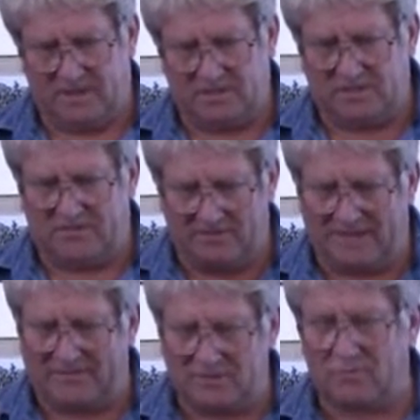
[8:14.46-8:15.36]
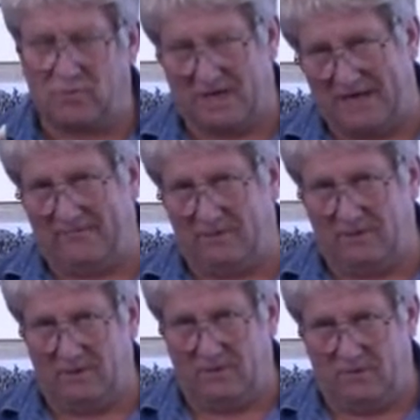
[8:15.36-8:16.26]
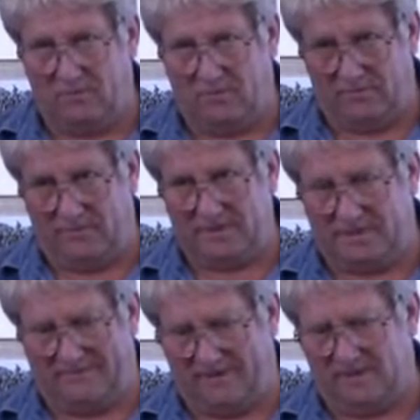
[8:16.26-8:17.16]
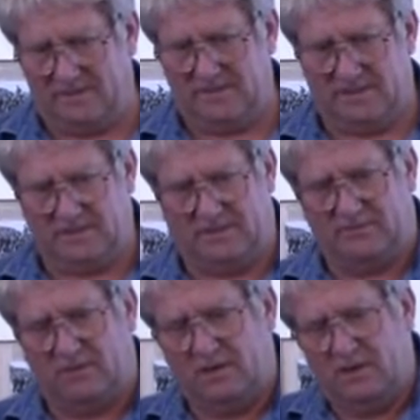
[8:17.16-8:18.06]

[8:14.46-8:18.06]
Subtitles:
So you've got to be that much more careful with resin, I find, in general.